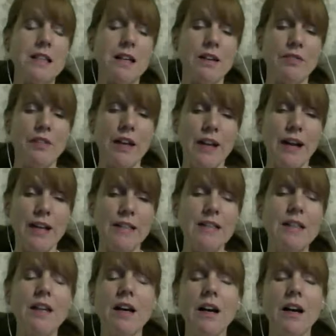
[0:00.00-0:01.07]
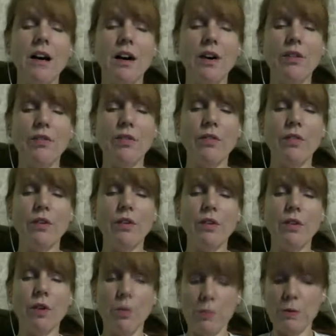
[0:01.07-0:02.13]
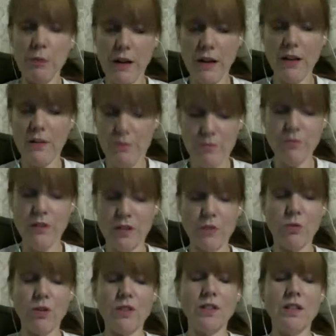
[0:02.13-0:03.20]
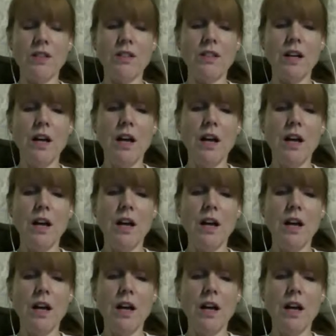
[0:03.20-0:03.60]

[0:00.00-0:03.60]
of that idea of open resources,